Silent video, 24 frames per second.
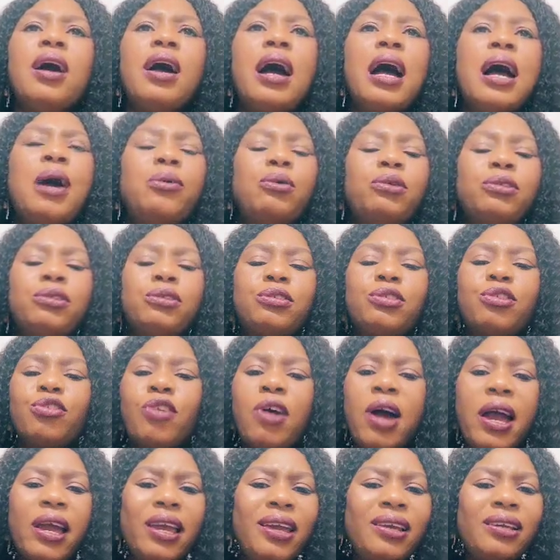I was
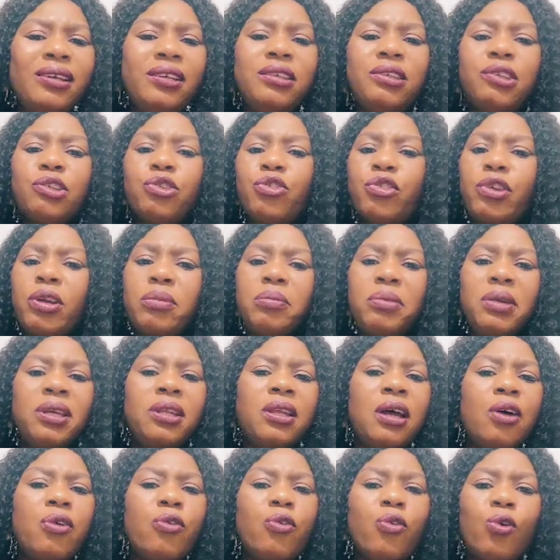crying,
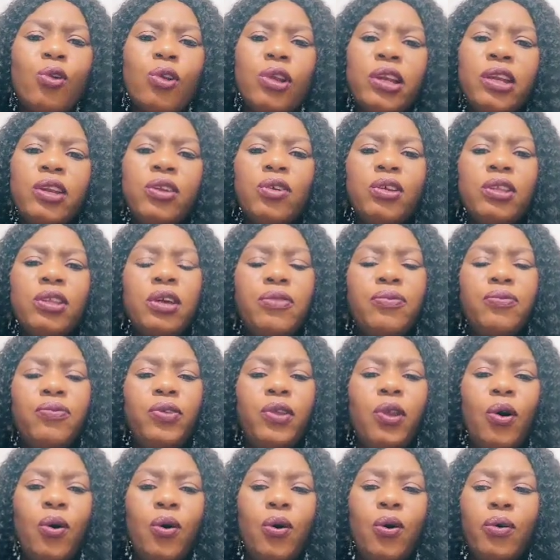screaming, and rolling on the
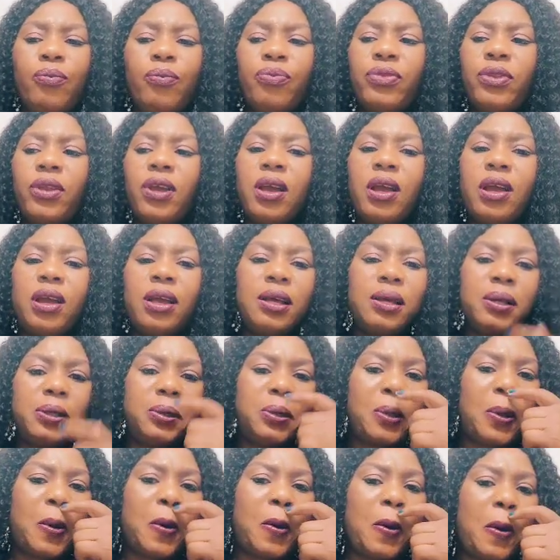floor.
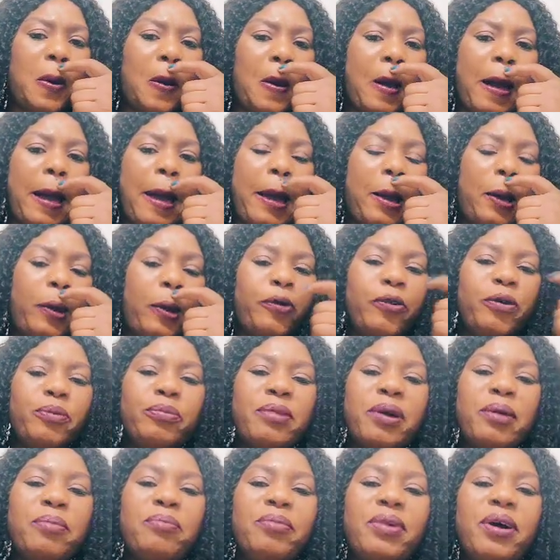So I could
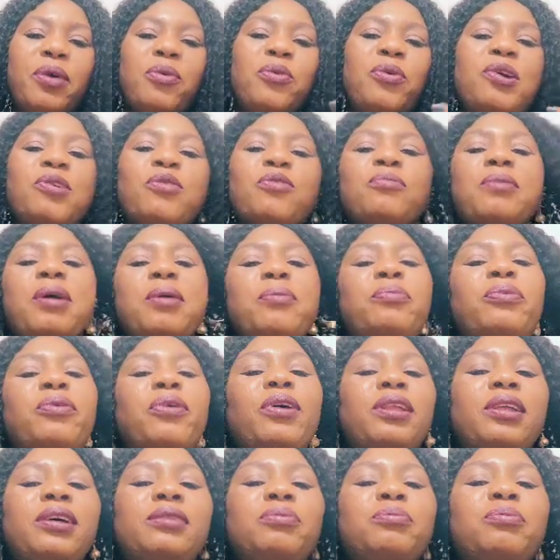remember one of my
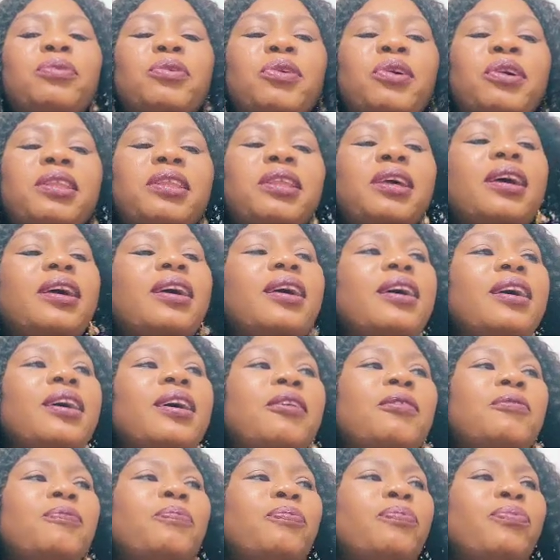brothers brought
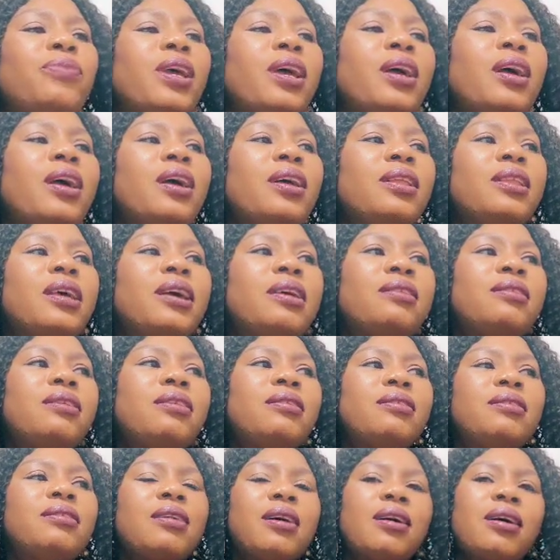
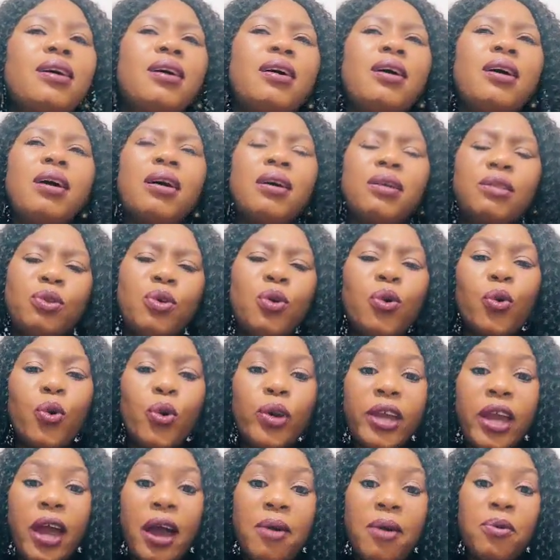this
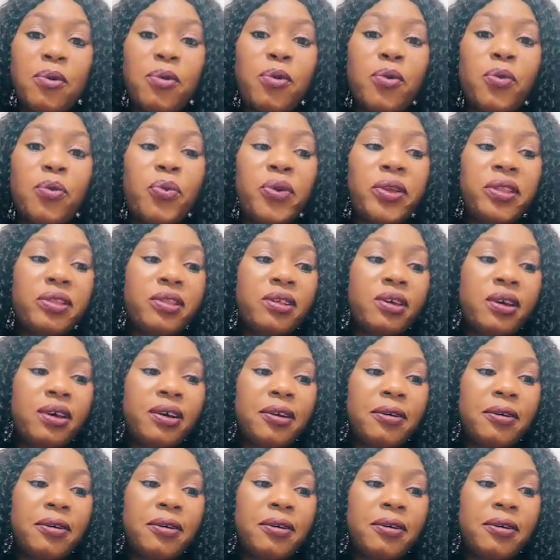dogoyaro with